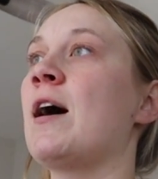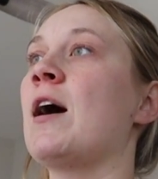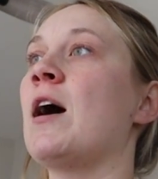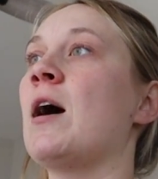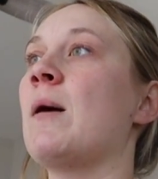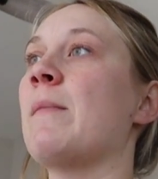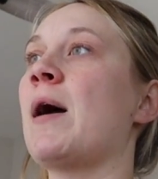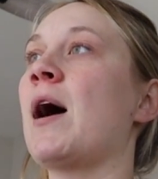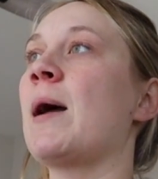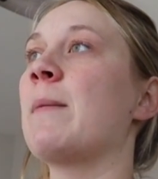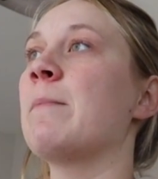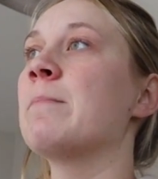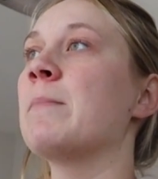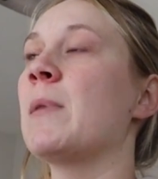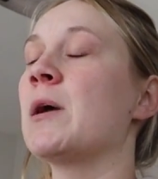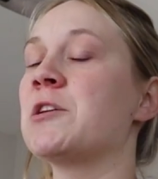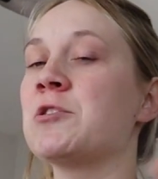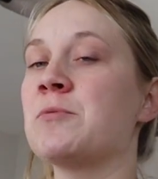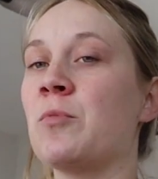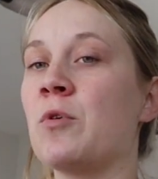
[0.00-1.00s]
Um, I'm
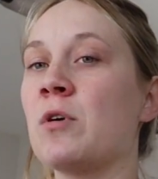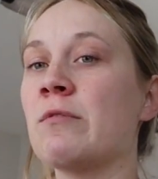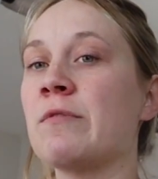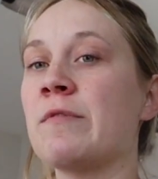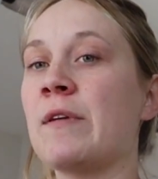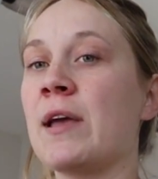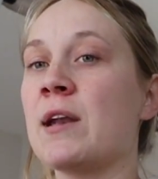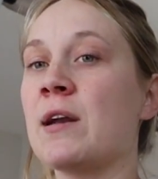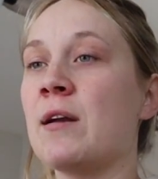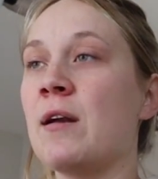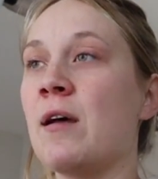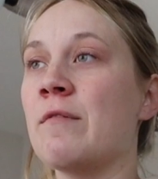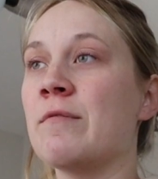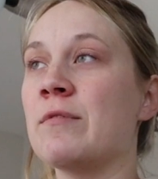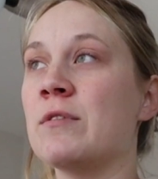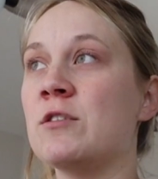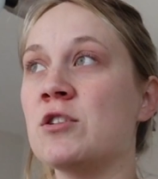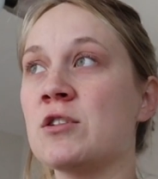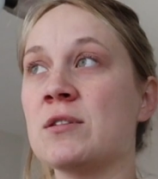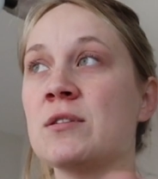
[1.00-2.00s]
much more of a fan
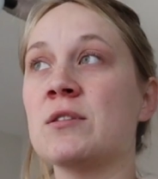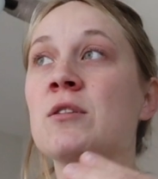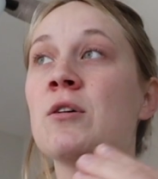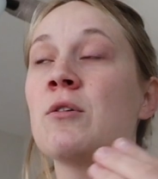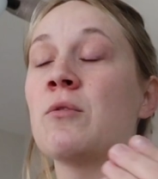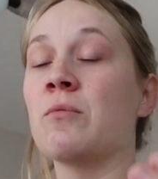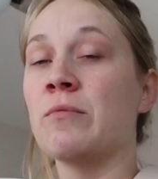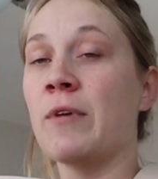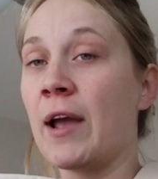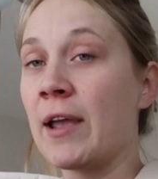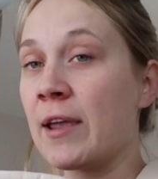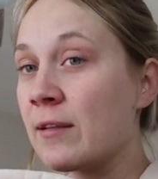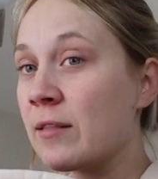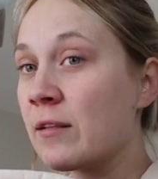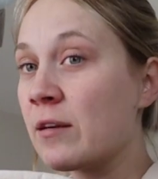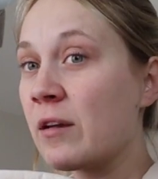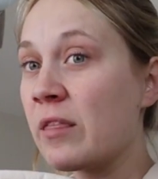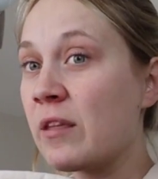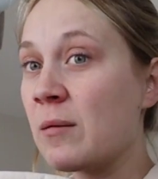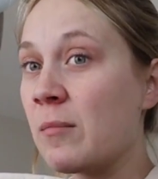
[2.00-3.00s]
of just the
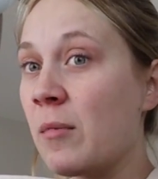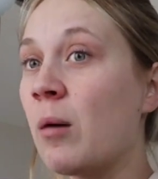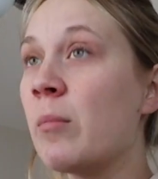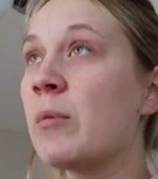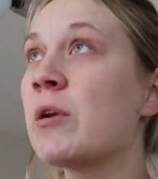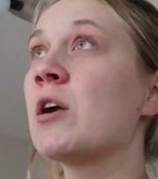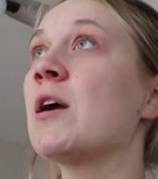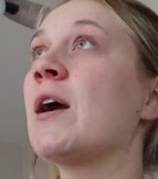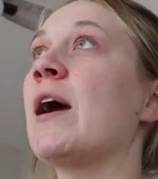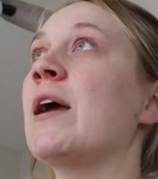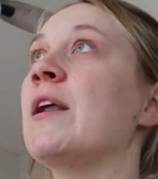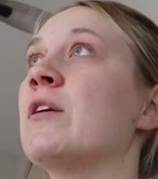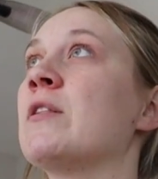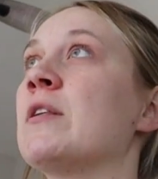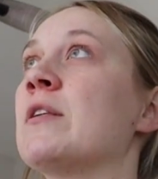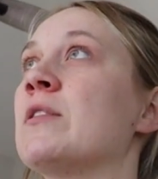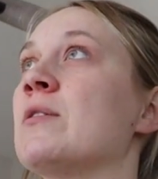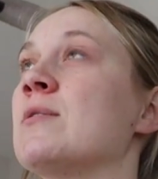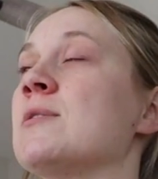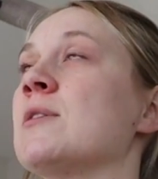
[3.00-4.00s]
regular thermometer. I know
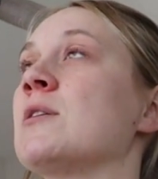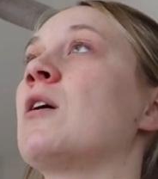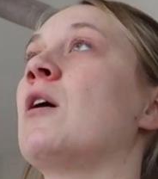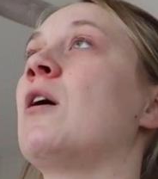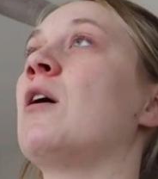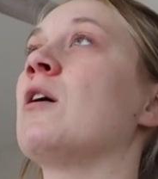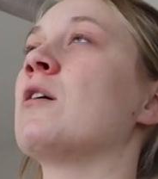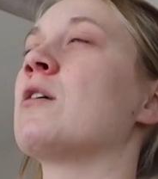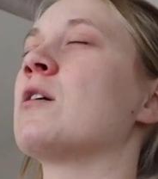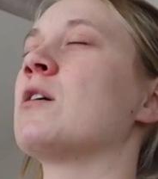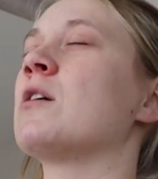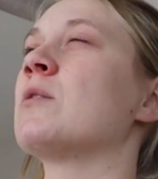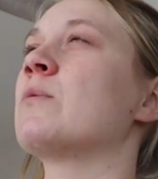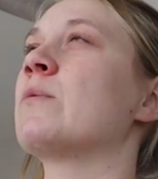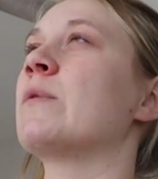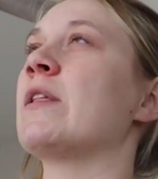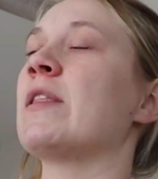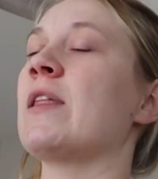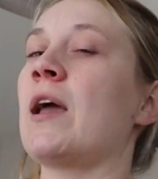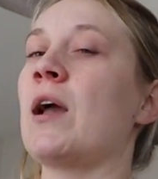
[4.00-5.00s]
that those are harder
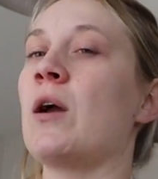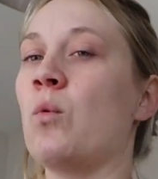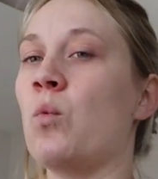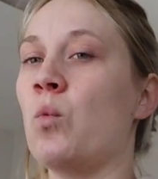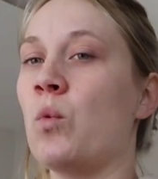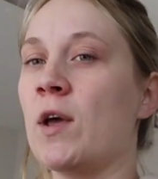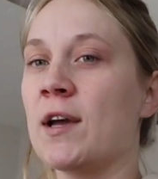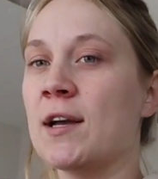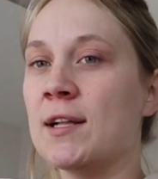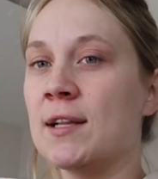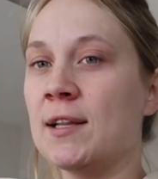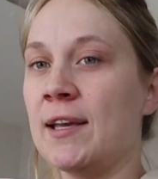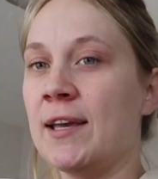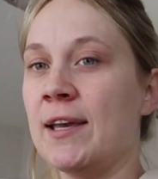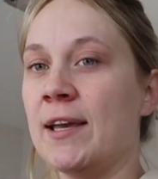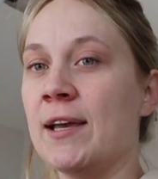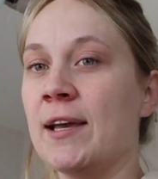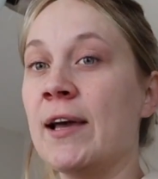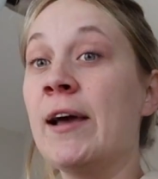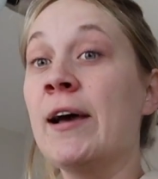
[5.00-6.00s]
with like
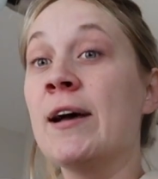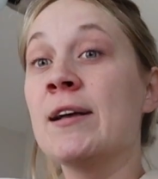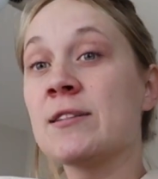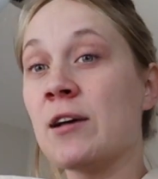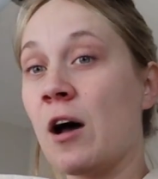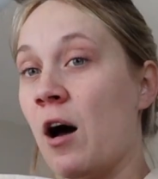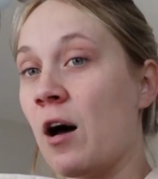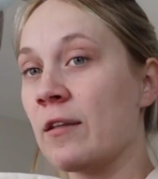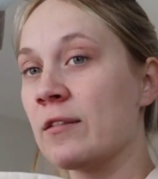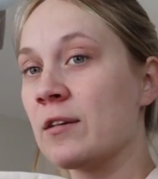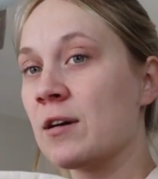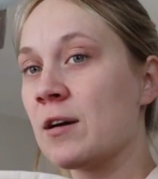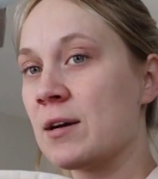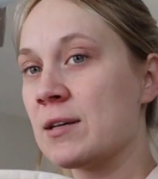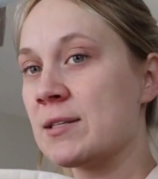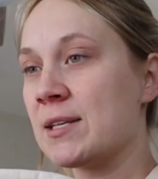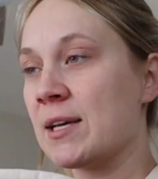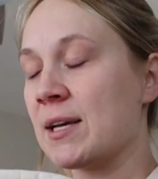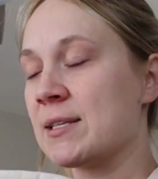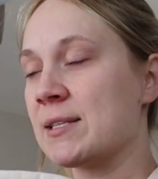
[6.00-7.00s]
wiggly
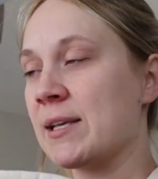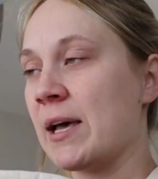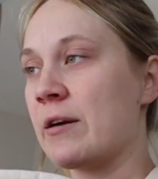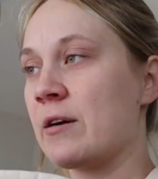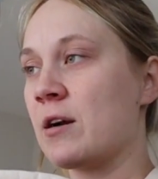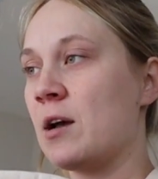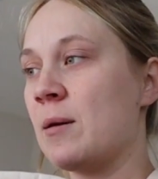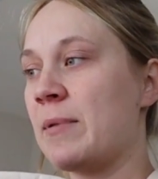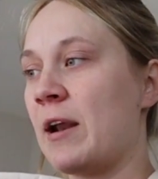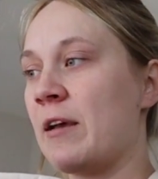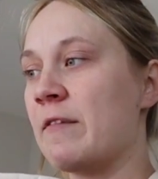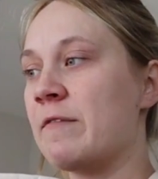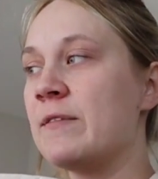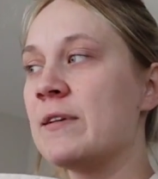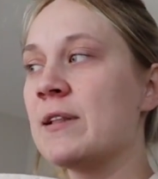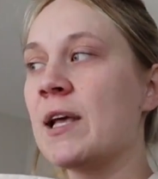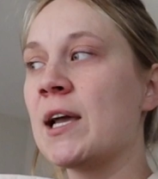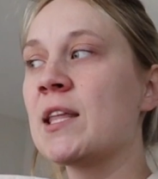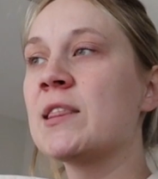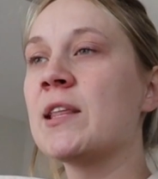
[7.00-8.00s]
toddlers, etc., but I
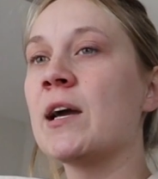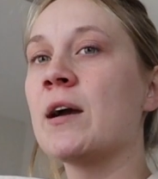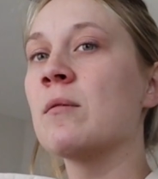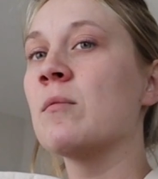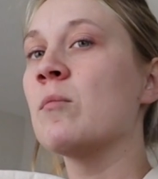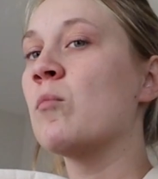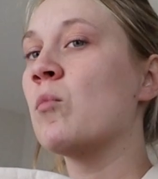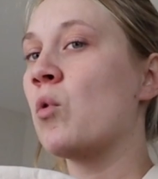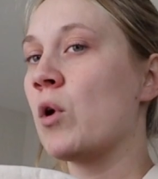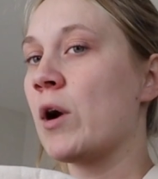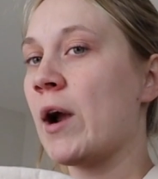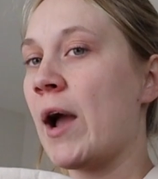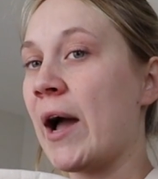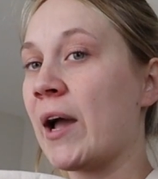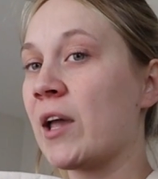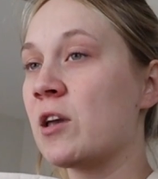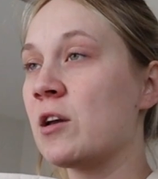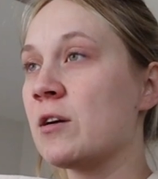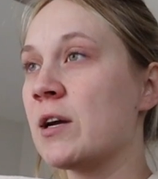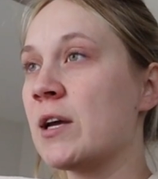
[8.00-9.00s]
feel like they're more
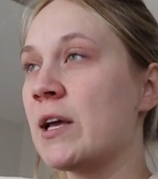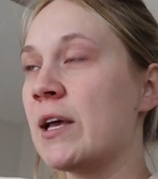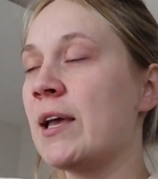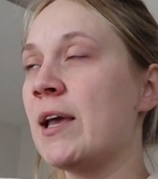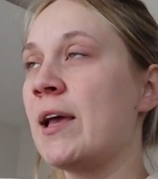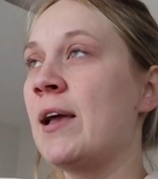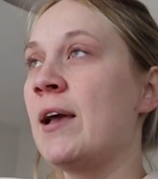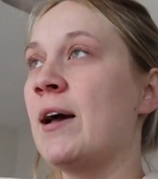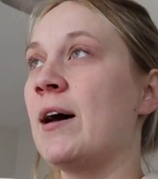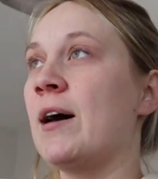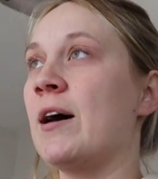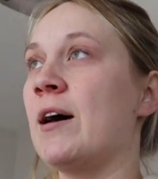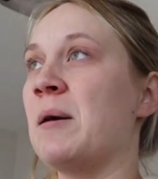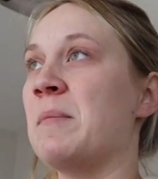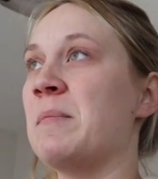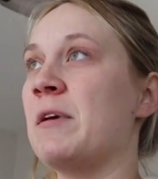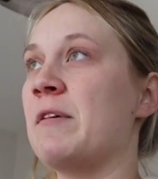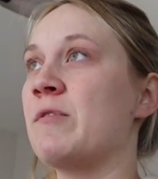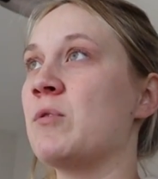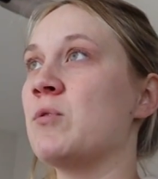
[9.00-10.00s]
accurate
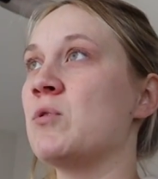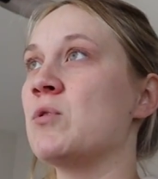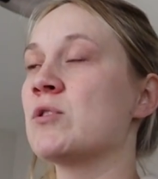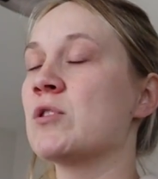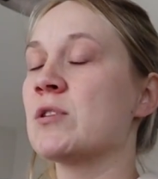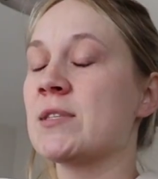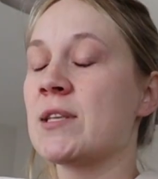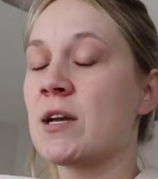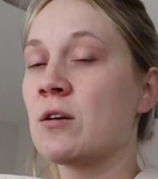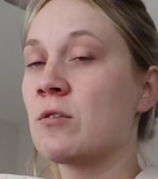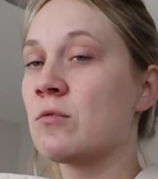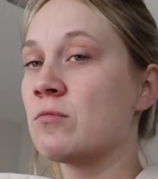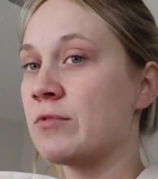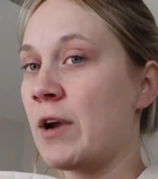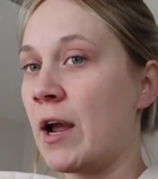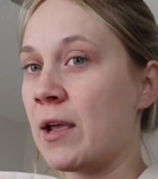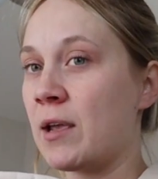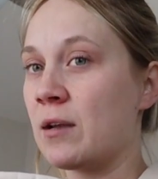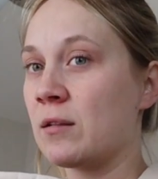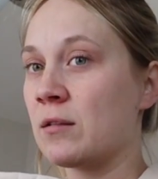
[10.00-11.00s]
um, if you use just like a
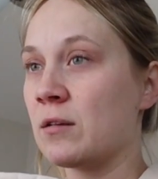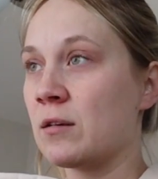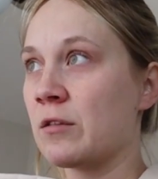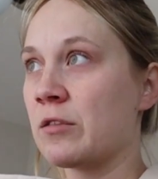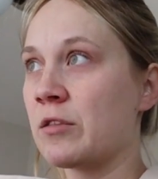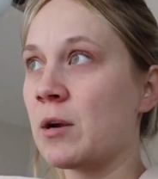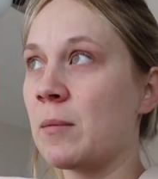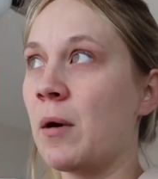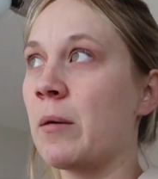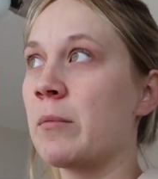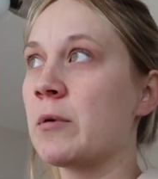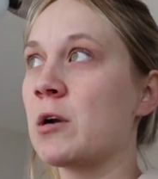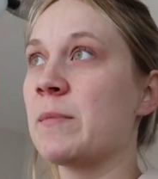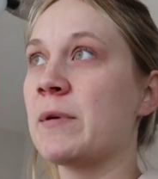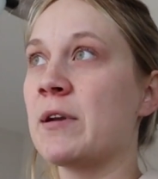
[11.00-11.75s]
regular thermometer.